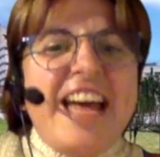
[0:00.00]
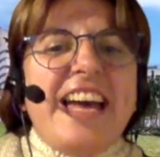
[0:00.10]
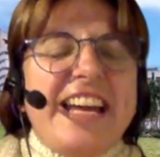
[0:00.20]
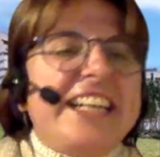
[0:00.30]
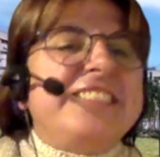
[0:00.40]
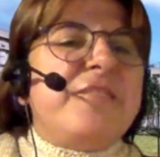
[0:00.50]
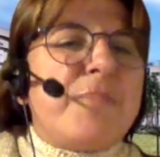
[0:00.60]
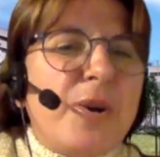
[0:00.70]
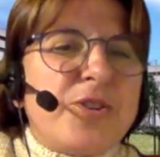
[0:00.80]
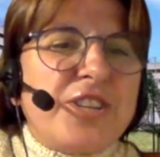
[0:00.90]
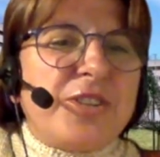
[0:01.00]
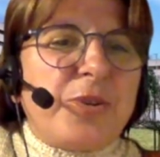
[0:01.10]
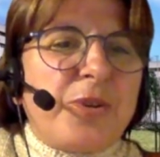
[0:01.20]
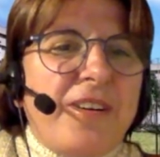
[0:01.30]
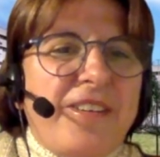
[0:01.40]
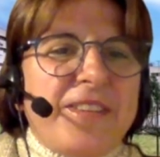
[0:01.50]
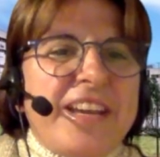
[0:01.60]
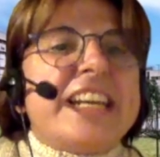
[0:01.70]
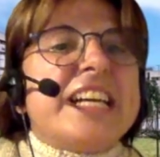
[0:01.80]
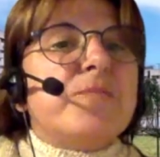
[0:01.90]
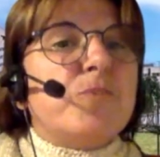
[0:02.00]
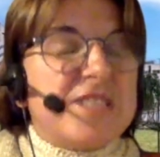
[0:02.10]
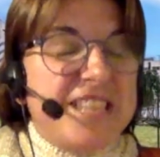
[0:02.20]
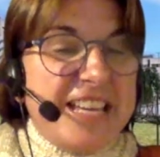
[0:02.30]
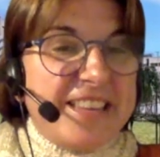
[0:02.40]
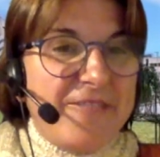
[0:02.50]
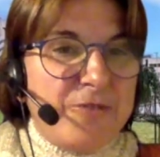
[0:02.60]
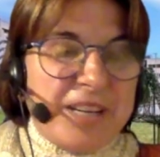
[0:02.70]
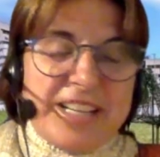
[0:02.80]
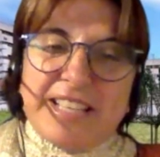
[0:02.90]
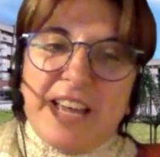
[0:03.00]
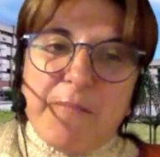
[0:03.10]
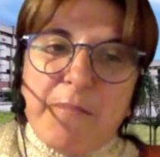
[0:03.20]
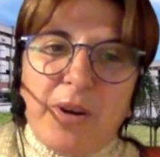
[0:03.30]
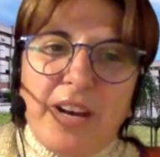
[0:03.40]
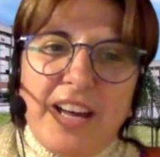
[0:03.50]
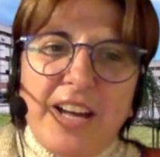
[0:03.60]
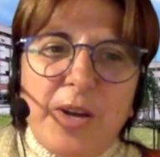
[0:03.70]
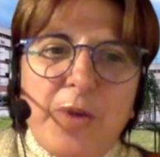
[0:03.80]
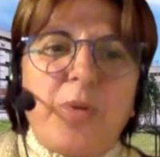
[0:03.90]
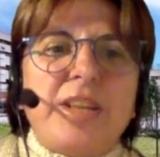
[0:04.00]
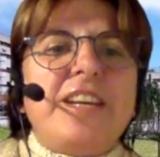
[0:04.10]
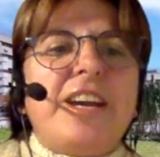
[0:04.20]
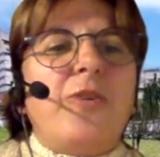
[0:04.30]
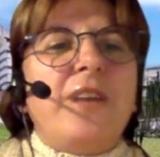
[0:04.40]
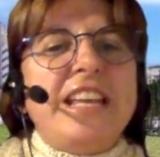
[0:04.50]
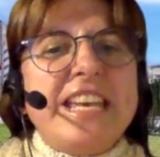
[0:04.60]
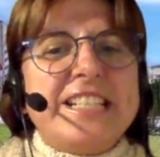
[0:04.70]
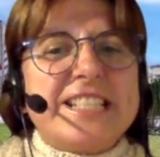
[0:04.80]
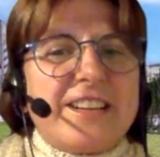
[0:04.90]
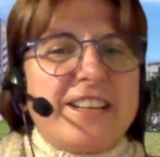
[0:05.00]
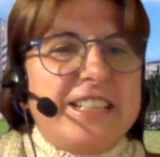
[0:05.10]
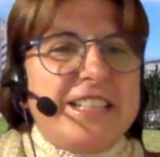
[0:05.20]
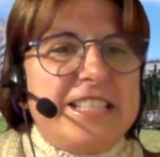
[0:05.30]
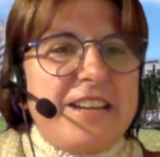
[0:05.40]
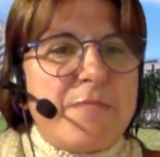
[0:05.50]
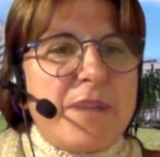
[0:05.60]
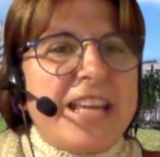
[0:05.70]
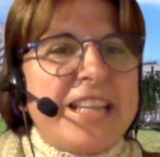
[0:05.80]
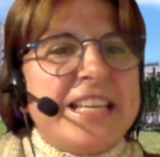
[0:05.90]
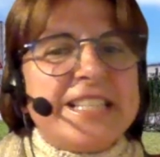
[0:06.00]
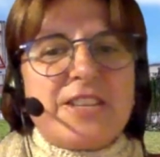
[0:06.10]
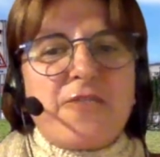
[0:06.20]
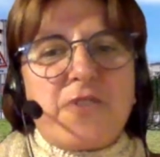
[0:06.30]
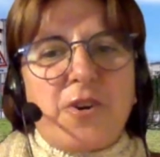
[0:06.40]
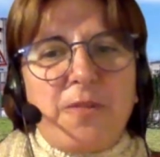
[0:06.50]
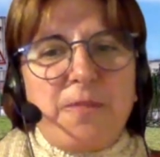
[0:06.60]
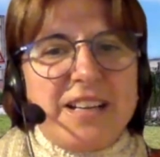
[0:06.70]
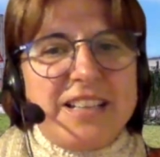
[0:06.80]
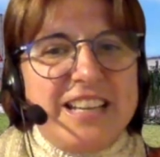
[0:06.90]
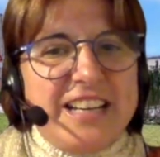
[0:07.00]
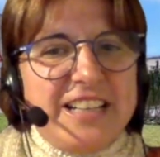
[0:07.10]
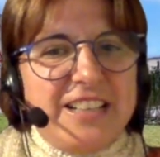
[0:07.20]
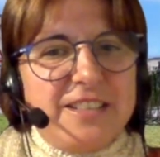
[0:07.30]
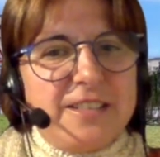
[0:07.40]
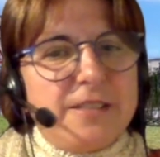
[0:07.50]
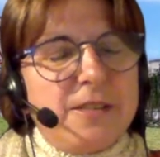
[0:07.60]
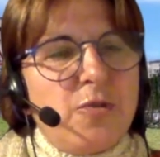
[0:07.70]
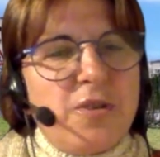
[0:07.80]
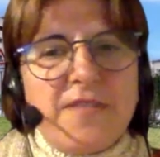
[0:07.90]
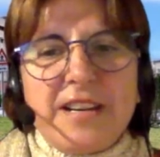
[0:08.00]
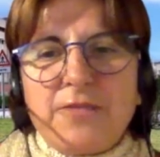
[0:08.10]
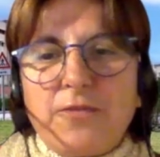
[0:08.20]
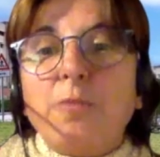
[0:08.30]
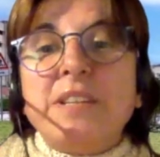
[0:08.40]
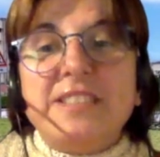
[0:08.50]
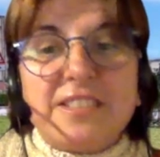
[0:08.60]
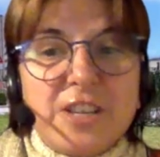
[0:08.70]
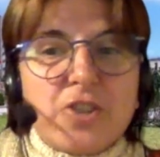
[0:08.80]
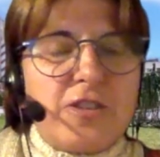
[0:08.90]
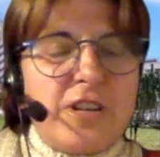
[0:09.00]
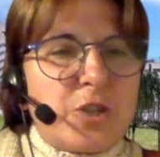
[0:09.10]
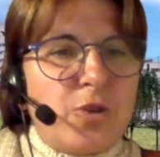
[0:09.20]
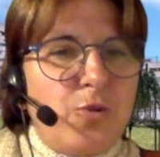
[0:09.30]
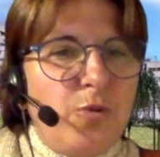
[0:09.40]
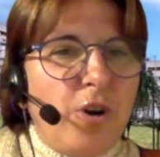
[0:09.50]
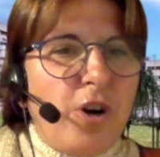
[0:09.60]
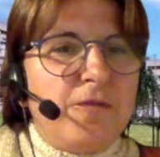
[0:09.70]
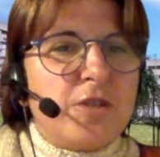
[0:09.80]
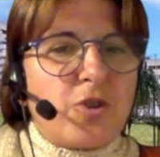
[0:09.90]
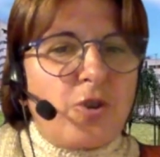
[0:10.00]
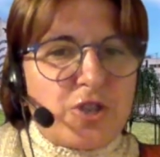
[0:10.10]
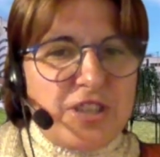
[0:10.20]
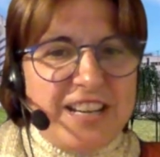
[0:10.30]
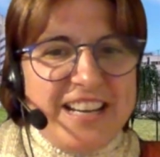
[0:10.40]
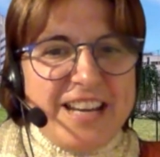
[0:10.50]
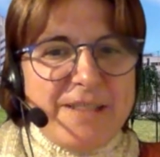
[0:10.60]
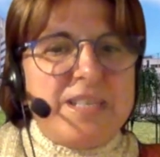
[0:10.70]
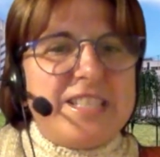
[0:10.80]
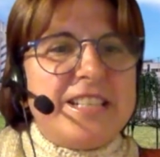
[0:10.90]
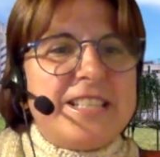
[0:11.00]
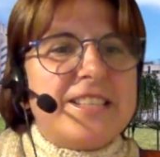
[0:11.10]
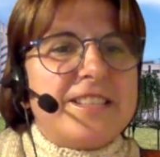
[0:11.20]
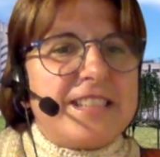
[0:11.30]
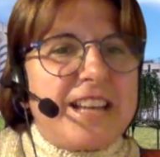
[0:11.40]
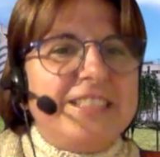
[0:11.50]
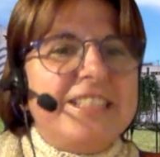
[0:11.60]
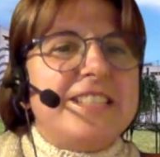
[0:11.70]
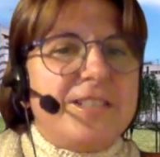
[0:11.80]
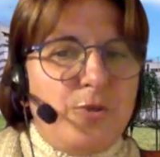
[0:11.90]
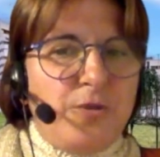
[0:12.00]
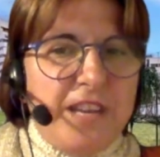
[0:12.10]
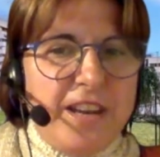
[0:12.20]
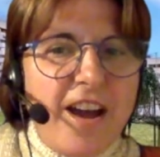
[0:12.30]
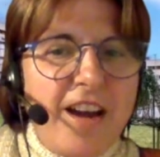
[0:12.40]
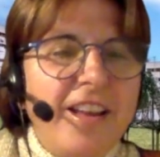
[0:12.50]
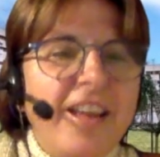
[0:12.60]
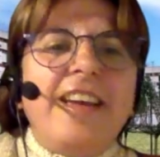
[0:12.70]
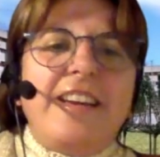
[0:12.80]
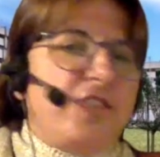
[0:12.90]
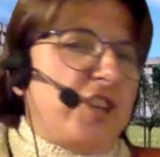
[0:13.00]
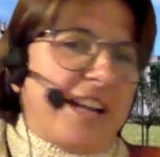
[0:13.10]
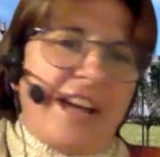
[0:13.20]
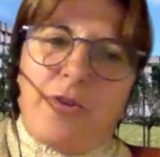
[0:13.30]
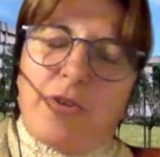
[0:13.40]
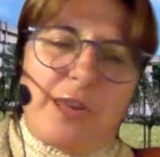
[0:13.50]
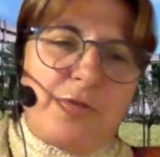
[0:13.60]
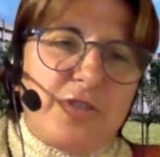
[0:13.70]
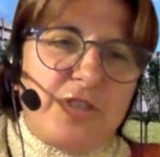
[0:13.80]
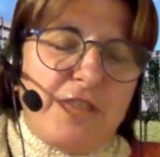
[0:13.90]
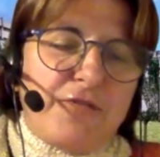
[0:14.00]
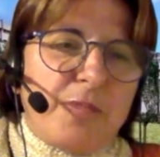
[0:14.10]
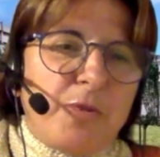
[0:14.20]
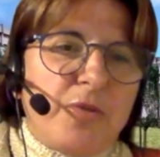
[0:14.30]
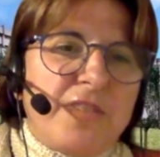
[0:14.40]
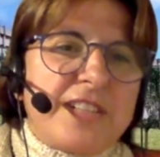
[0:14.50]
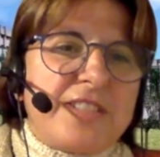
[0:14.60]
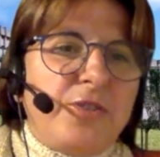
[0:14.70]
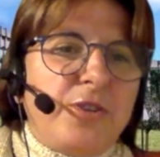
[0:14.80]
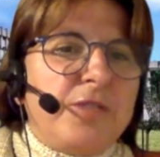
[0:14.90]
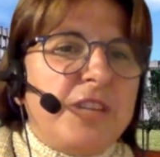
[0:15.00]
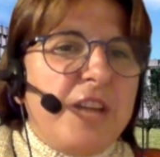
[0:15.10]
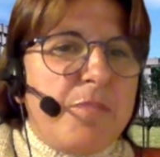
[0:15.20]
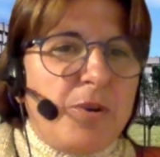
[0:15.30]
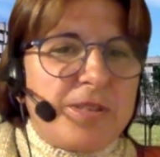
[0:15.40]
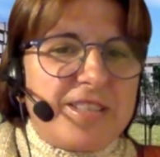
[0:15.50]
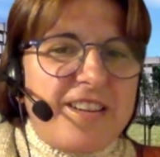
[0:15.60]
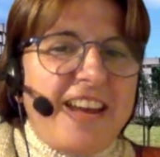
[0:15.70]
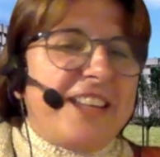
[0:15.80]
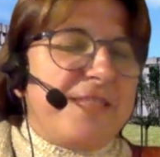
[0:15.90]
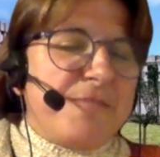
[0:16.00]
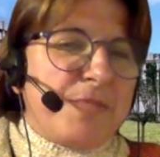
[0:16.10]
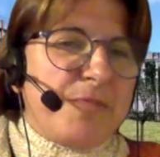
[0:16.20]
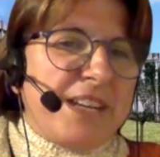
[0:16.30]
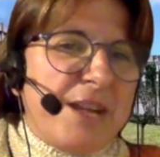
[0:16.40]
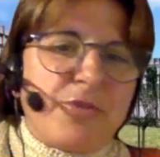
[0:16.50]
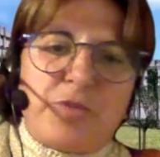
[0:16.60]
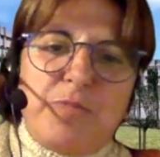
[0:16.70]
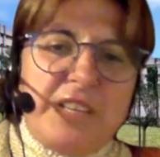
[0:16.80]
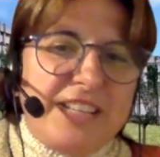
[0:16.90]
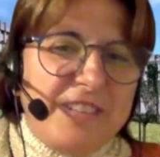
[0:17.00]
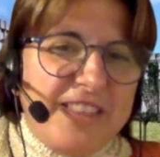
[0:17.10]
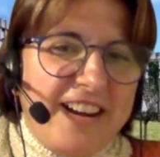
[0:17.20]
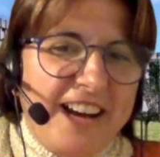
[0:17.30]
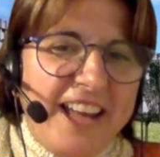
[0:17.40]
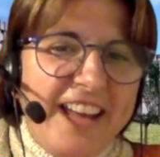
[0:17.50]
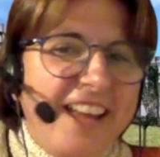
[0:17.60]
Another project on Erasmus data, for example, with the colleagues Christian Brenitz from the from International School of Social and Business Studies in Slovenia, Giancarlo Ragozzini from University of Naples, and Maria Prosperina Vitale